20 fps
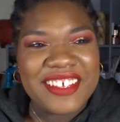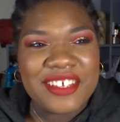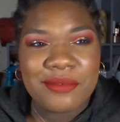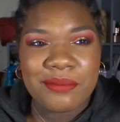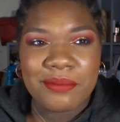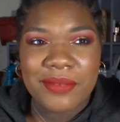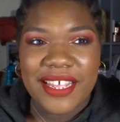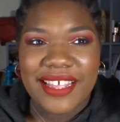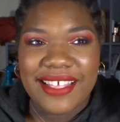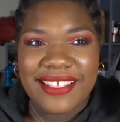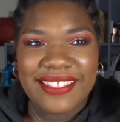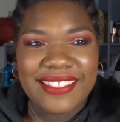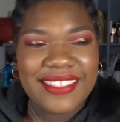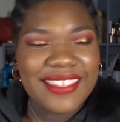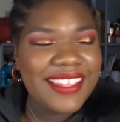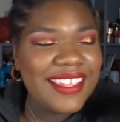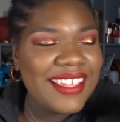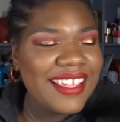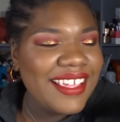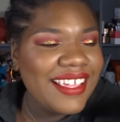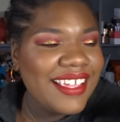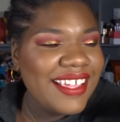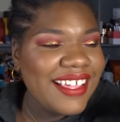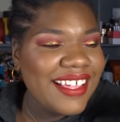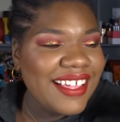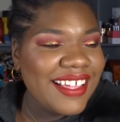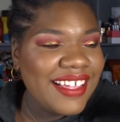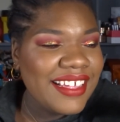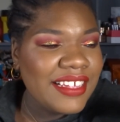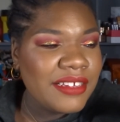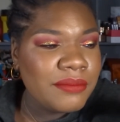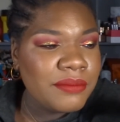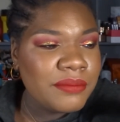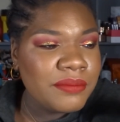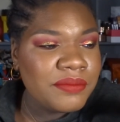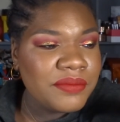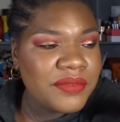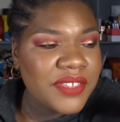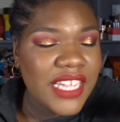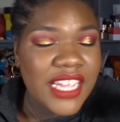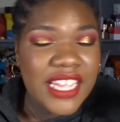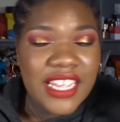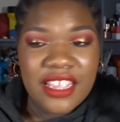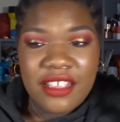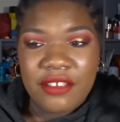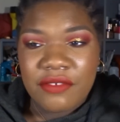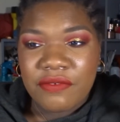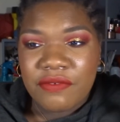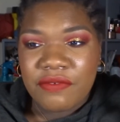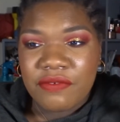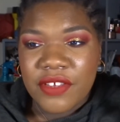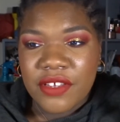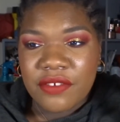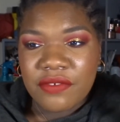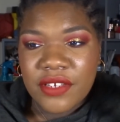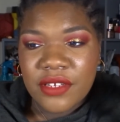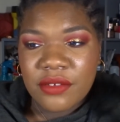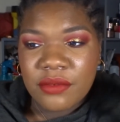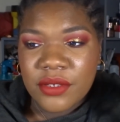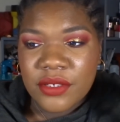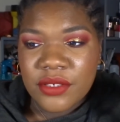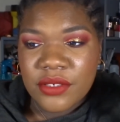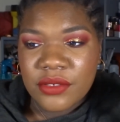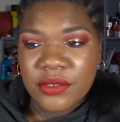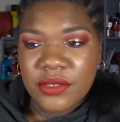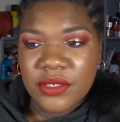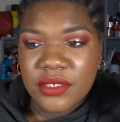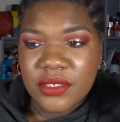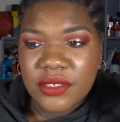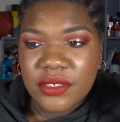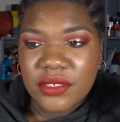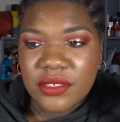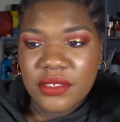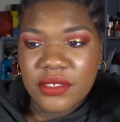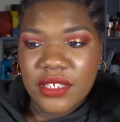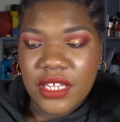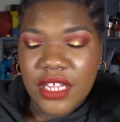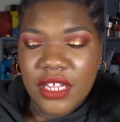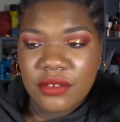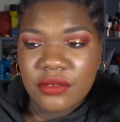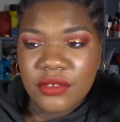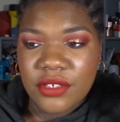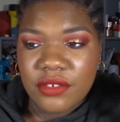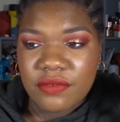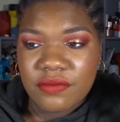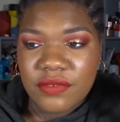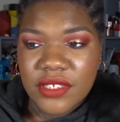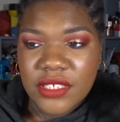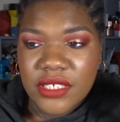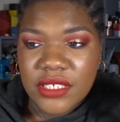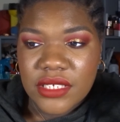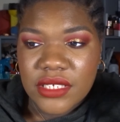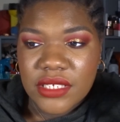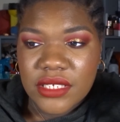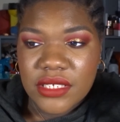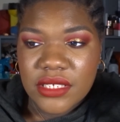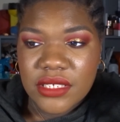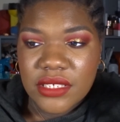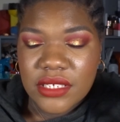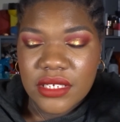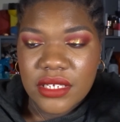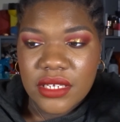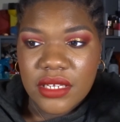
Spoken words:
Math. I have 51 uses out of this,